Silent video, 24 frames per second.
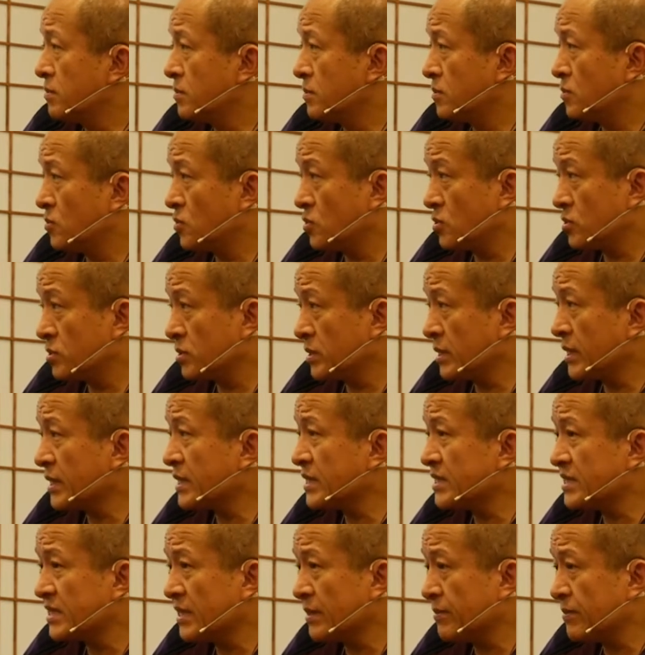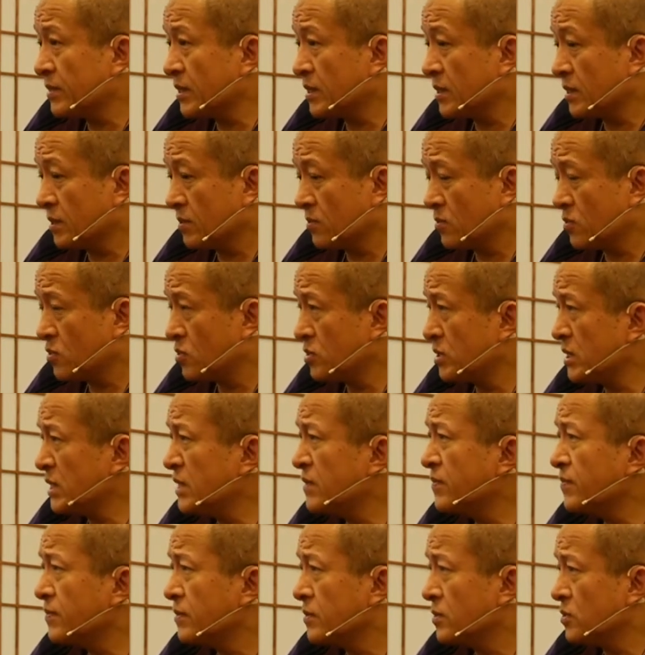more academic and more
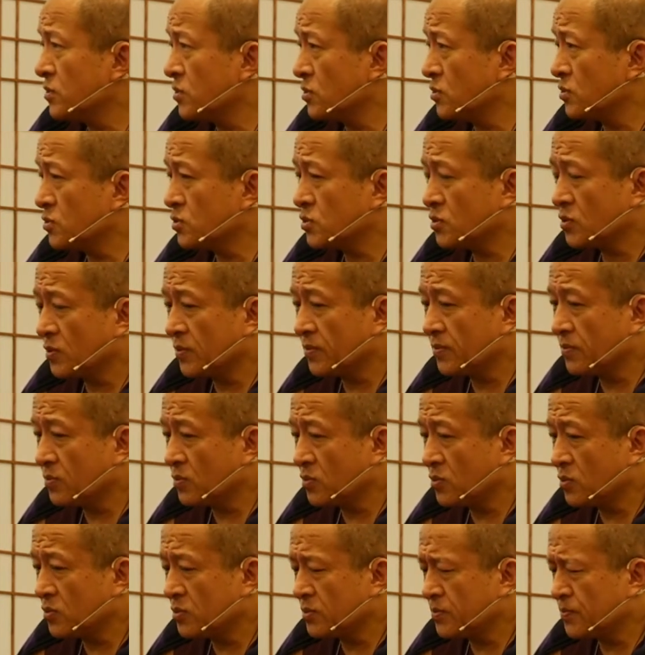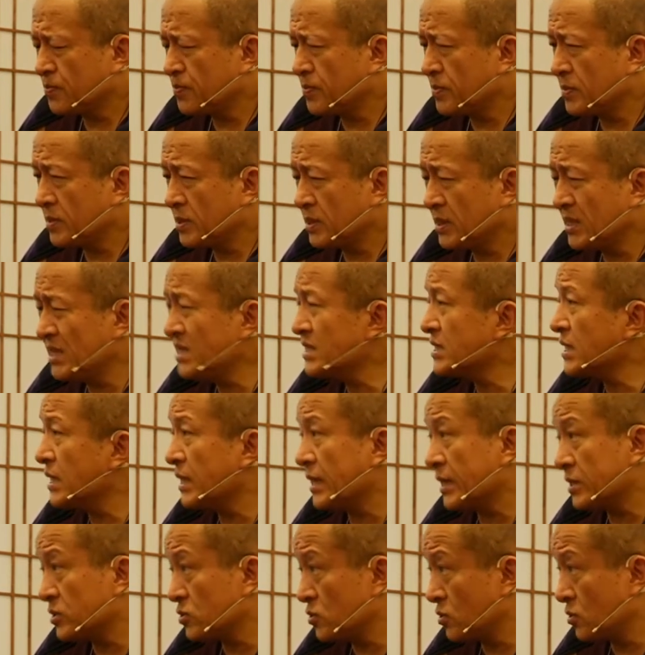sort of more
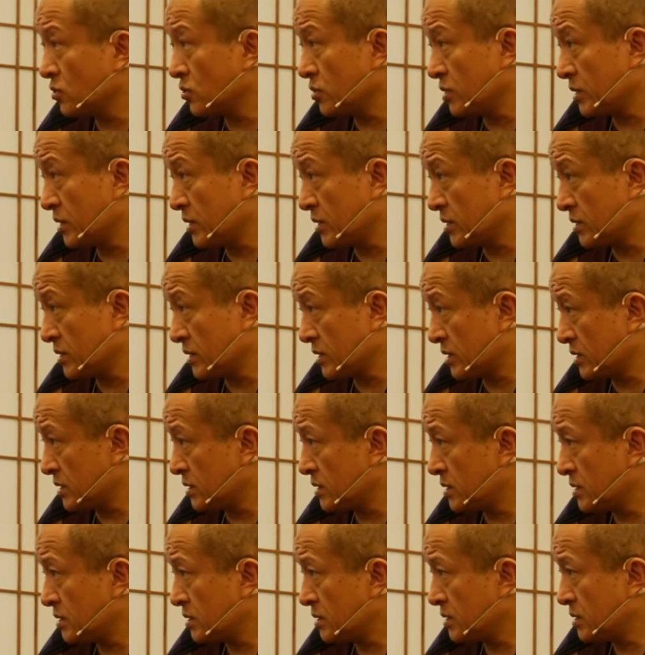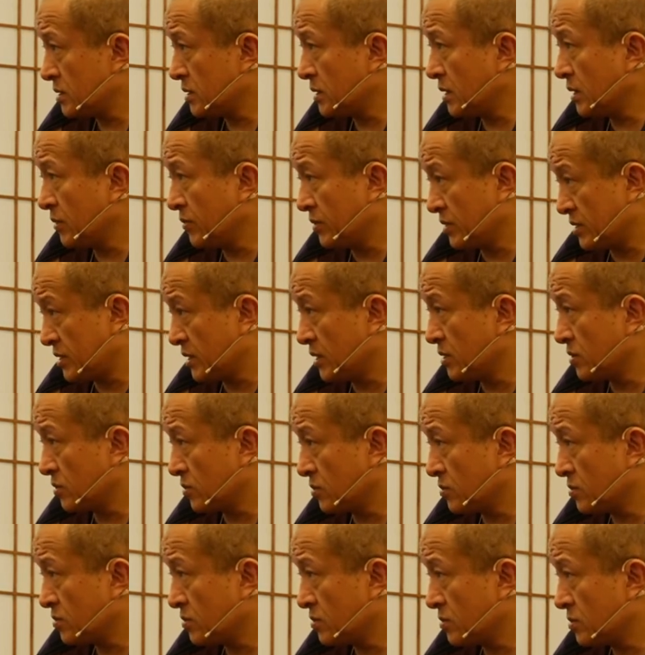intellectual oriented, I will tell you.
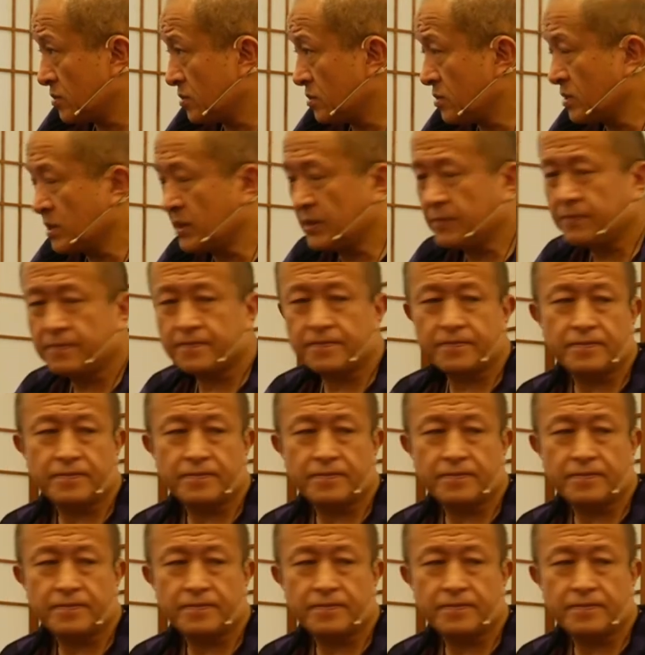Okay.